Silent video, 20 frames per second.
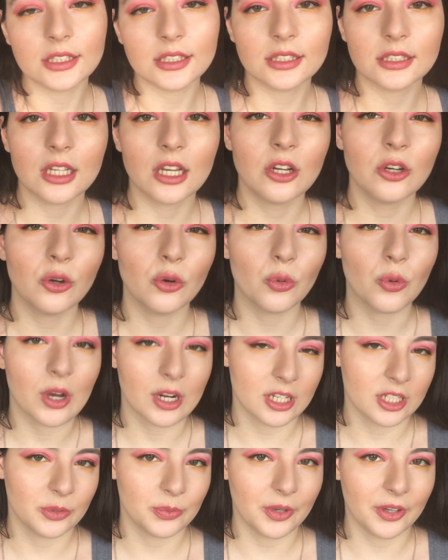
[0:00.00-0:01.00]
So
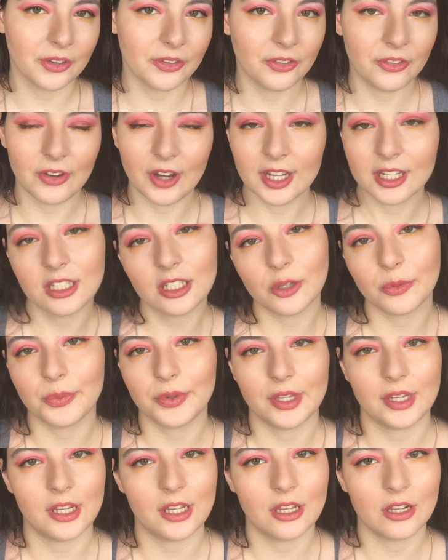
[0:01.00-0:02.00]
what is my final
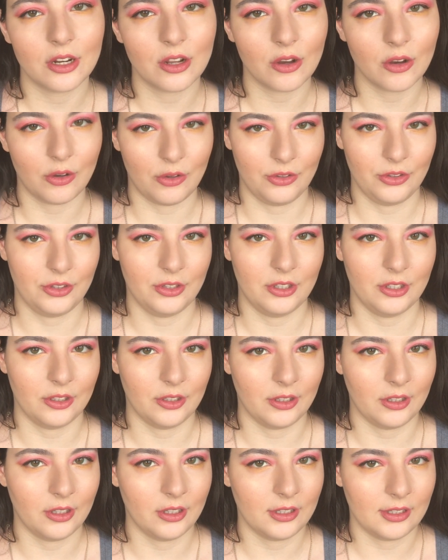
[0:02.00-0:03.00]
opinion on
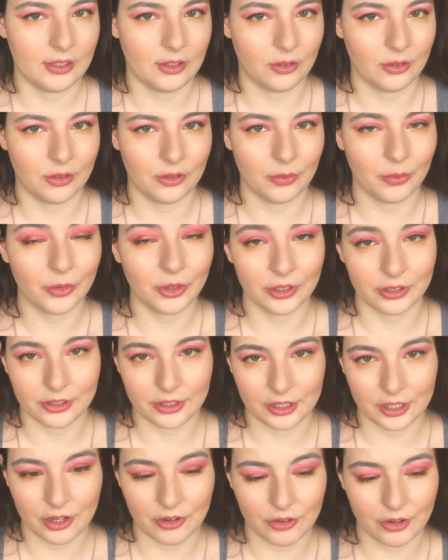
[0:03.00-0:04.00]
the
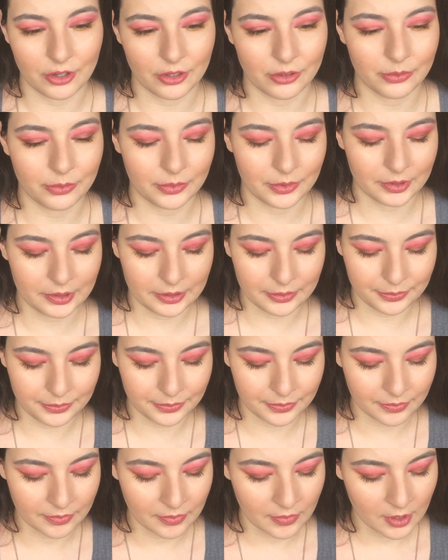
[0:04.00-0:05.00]
multichromes?
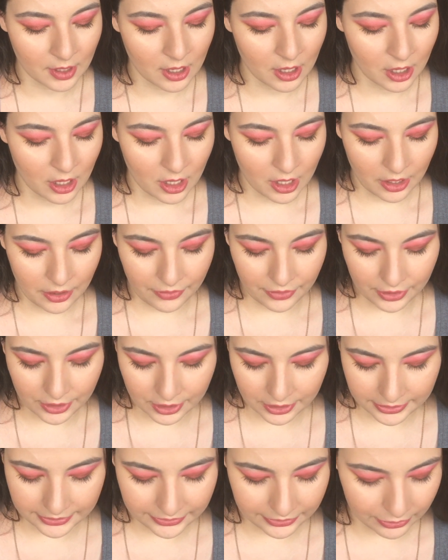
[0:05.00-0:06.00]

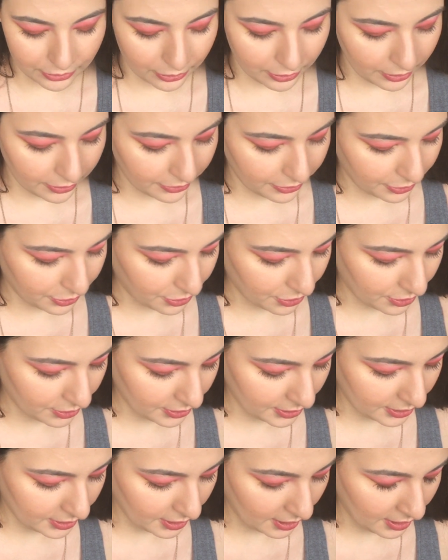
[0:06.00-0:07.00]
First of all, of
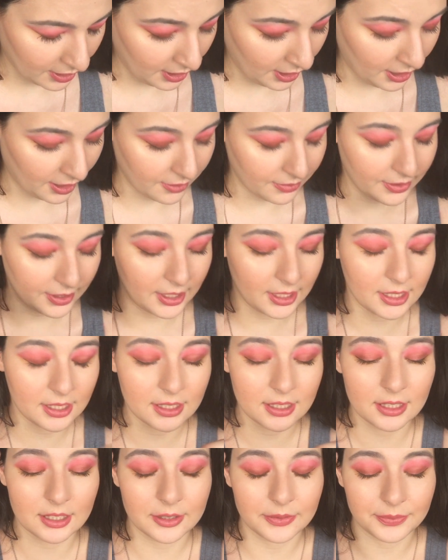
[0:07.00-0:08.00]
course, I love
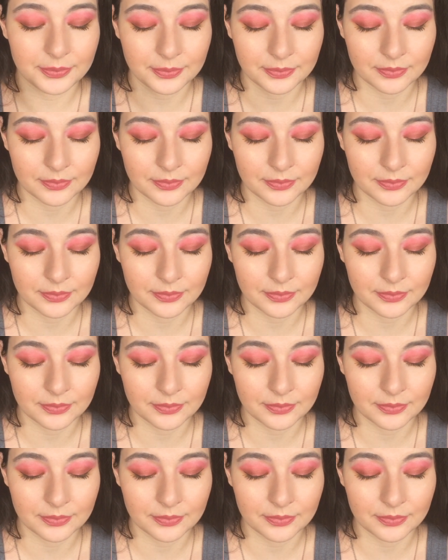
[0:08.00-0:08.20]
these.